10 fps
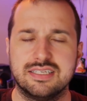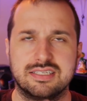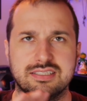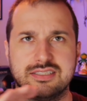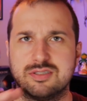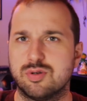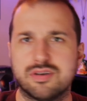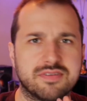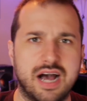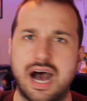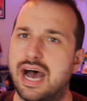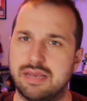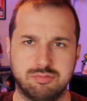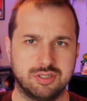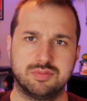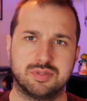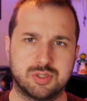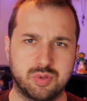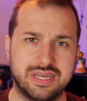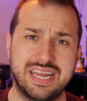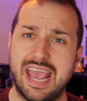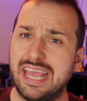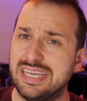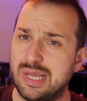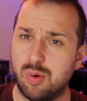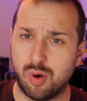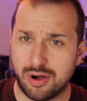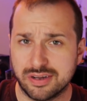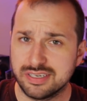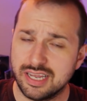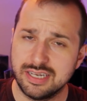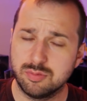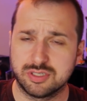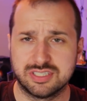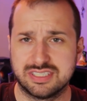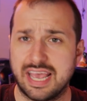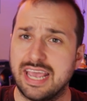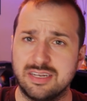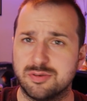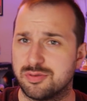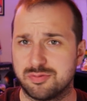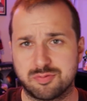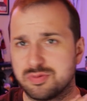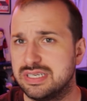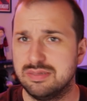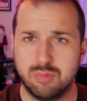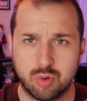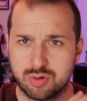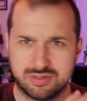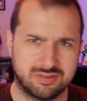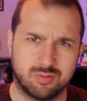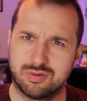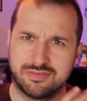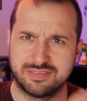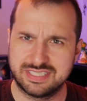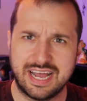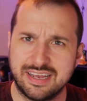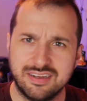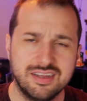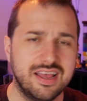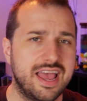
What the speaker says: is sort of a hybrid between Halo Online, which is a Halo 3 more sort of style,